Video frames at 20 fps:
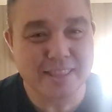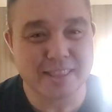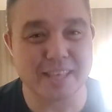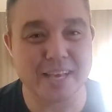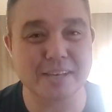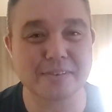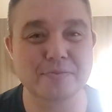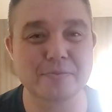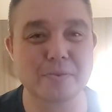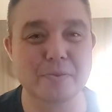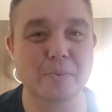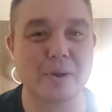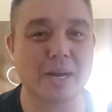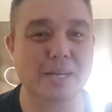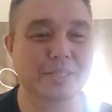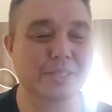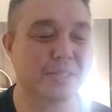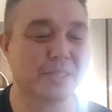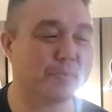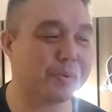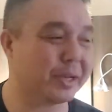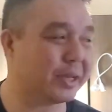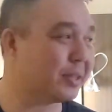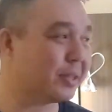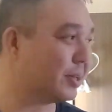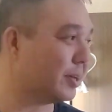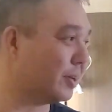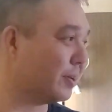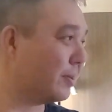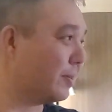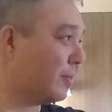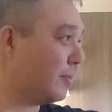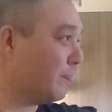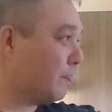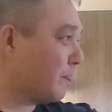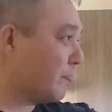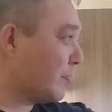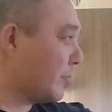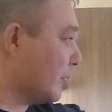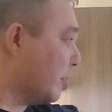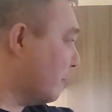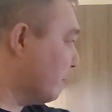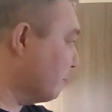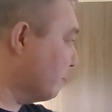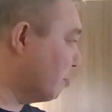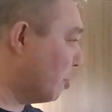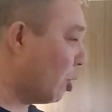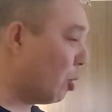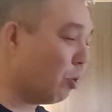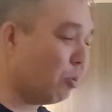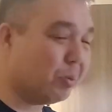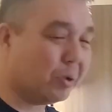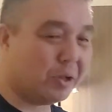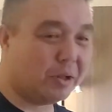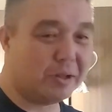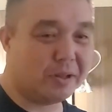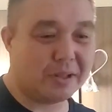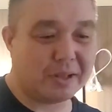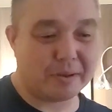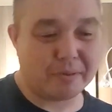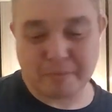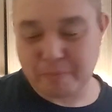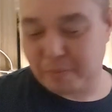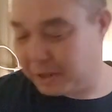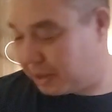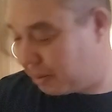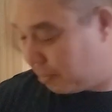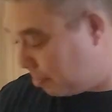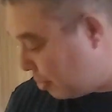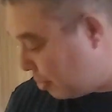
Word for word: Thanks for watching me in the mobile, with the